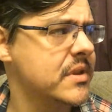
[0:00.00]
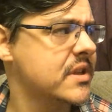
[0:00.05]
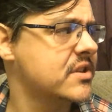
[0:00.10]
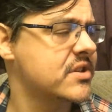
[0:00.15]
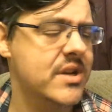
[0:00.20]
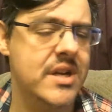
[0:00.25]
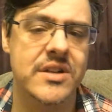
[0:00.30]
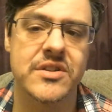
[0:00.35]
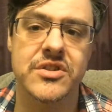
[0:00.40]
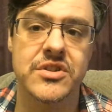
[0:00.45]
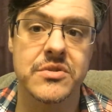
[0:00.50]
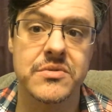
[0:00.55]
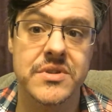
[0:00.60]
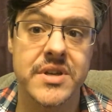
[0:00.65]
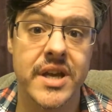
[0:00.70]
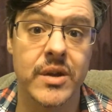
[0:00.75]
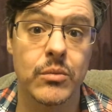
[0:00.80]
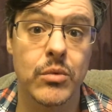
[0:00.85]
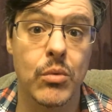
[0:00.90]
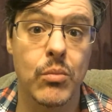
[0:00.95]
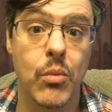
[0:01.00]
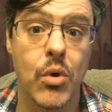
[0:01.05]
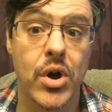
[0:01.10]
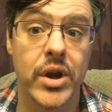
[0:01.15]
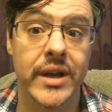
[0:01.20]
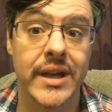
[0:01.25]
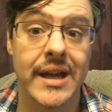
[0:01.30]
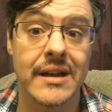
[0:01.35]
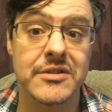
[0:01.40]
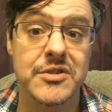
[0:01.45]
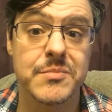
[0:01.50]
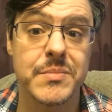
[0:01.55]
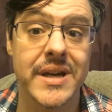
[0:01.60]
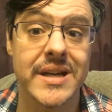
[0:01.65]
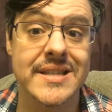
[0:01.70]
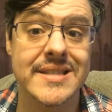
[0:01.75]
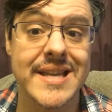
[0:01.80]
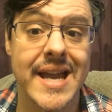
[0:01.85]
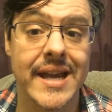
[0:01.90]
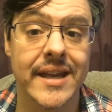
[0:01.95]
of the chances you take will work out
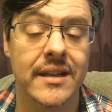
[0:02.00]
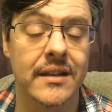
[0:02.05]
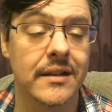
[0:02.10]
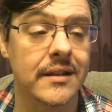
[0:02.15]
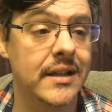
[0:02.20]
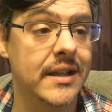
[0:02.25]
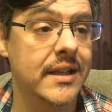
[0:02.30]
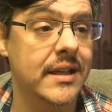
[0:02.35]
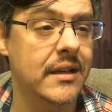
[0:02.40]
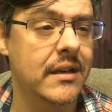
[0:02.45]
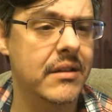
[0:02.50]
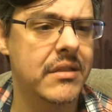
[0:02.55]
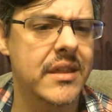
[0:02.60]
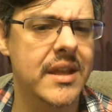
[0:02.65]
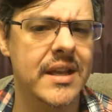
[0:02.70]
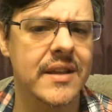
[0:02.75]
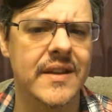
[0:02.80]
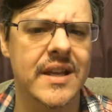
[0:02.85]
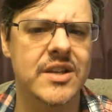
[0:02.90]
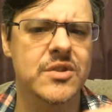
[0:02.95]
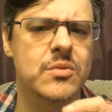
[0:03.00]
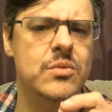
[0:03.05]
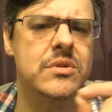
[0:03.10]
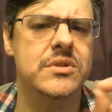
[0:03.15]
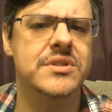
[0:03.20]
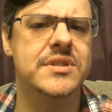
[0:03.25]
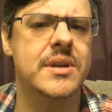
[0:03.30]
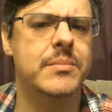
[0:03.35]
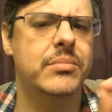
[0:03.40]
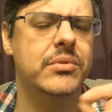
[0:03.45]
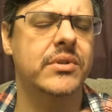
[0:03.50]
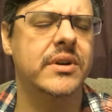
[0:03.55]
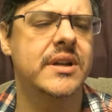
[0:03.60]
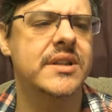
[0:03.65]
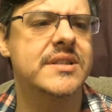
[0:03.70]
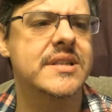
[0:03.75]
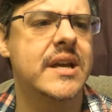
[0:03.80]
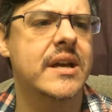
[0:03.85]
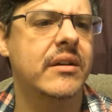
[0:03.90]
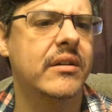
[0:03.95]
spectacularly. And I think that's what
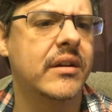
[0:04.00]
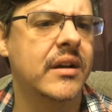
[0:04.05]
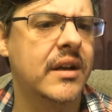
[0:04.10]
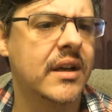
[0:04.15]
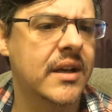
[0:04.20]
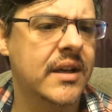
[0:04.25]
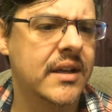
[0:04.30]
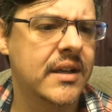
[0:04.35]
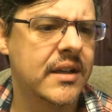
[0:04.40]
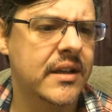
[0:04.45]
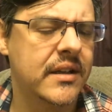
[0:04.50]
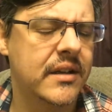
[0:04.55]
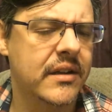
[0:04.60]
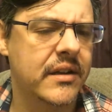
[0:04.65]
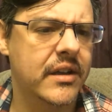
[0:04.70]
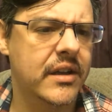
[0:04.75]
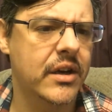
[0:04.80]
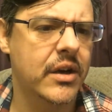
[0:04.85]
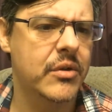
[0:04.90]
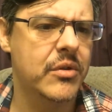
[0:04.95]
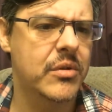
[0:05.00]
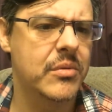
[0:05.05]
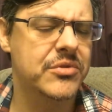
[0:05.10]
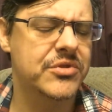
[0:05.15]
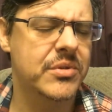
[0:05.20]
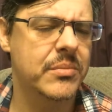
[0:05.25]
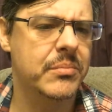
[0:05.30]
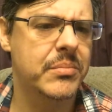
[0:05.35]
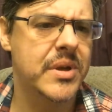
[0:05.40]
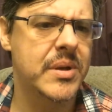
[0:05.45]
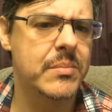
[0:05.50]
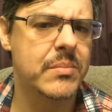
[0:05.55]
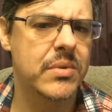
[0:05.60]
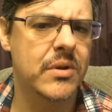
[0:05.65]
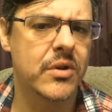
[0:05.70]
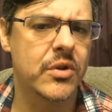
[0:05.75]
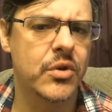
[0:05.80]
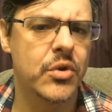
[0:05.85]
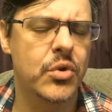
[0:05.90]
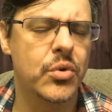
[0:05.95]
separates out. You know, there are some
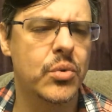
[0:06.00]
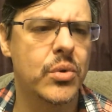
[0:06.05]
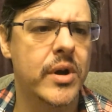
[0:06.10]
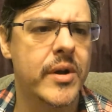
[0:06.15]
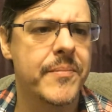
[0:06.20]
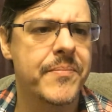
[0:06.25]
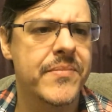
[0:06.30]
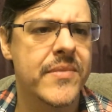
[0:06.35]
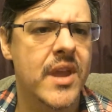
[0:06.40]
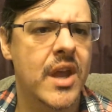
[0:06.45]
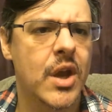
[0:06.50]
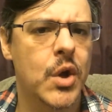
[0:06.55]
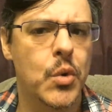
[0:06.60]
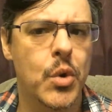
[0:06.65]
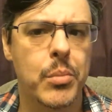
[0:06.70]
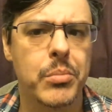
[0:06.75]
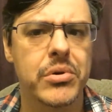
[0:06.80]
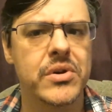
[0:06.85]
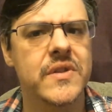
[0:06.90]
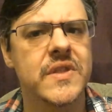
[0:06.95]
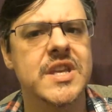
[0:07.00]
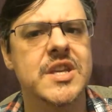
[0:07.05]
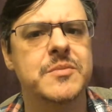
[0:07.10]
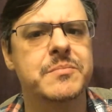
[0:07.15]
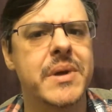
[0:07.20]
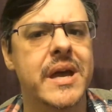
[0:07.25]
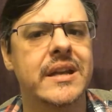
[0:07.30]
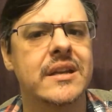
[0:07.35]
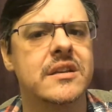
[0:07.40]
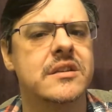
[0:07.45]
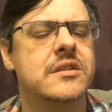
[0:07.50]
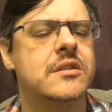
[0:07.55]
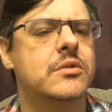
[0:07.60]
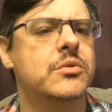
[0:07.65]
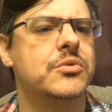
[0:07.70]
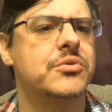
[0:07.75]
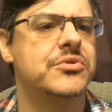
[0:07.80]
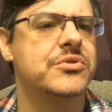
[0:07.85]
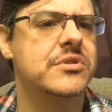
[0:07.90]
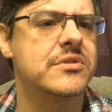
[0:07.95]
people who are put in these
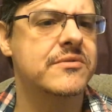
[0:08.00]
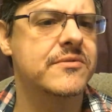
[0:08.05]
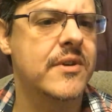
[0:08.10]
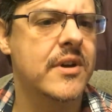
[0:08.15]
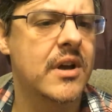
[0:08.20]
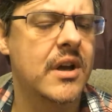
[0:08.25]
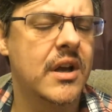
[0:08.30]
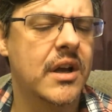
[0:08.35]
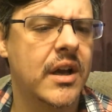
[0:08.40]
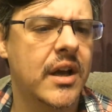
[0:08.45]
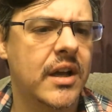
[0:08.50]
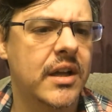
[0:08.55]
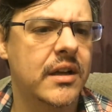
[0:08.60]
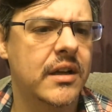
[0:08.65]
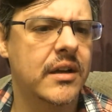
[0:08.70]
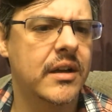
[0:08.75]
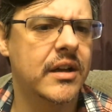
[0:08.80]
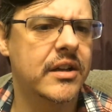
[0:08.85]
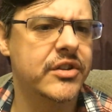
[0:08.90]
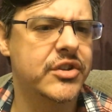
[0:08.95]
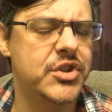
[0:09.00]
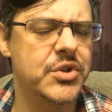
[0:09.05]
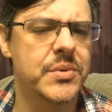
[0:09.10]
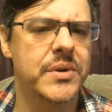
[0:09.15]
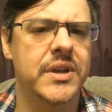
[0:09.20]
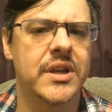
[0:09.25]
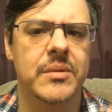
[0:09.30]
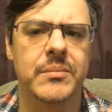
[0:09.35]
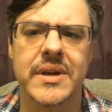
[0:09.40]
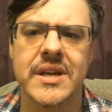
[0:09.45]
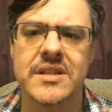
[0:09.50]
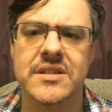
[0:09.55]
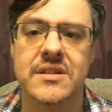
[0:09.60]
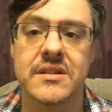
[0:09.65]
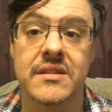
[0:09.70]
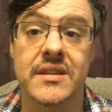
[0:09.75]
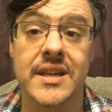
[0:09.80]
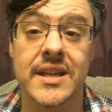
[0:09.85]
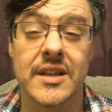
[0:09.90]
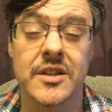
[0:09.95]
pedestals of doing
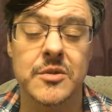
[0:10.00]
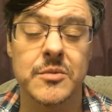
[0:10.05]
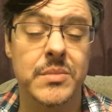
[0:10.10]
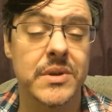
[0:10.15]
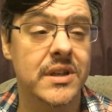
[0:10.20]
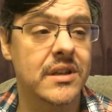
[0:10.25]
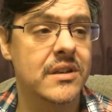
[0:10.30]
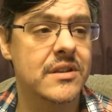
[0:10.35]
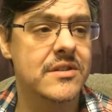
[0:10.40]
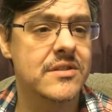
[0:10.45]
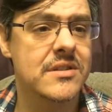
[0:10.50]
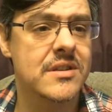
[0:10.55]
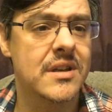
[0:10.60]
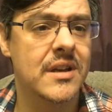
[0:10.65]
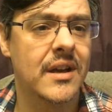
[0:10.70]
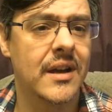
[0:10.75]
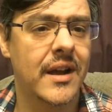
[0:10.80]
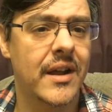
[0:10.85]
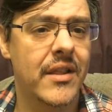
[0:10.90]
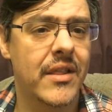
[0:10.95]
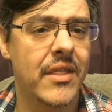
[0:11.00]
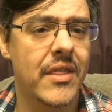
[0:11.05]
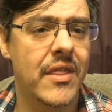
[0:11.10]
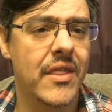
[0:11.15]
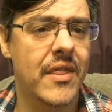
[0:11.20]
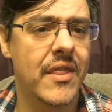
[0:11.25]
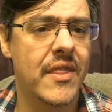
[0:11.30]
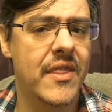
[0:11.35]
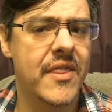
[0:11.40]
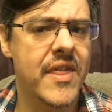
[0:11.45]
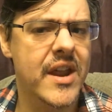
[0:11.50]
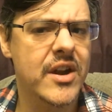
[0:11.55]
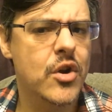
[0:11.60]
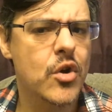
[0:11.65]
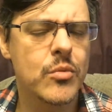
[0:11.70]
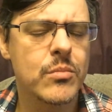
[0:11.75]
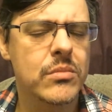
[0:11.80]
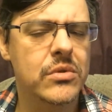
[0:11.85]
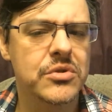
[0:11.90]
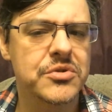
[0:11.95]
amazing things because they're
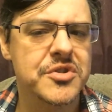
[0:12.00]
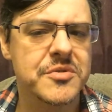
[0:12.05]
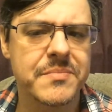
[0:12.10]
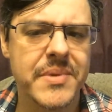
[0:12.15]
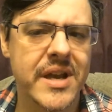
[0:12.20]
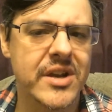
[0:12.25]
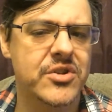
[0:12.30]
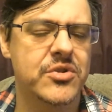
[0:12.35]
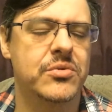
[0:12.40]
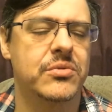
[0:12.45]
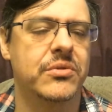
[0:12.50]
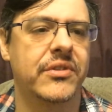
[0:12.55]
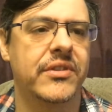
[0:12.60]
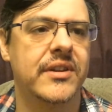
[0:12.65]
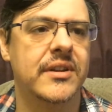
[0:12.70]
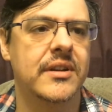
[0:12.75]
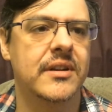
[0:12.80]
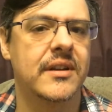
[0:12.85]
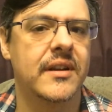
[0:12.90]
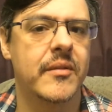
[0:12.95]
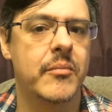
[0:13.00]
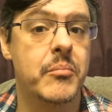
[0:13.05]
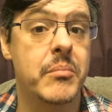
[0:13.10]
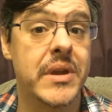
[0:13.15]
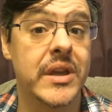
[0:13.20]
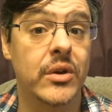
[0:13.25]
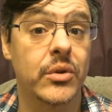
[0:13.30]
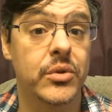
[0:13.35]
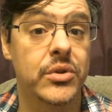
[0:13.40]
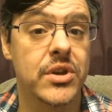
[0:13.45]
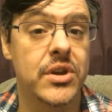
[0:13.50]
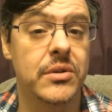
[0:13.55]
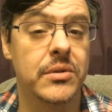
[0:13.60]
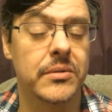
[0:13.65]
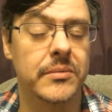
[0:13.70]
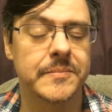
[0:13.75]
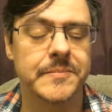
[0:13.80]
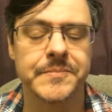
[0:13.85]
no more special than me or you.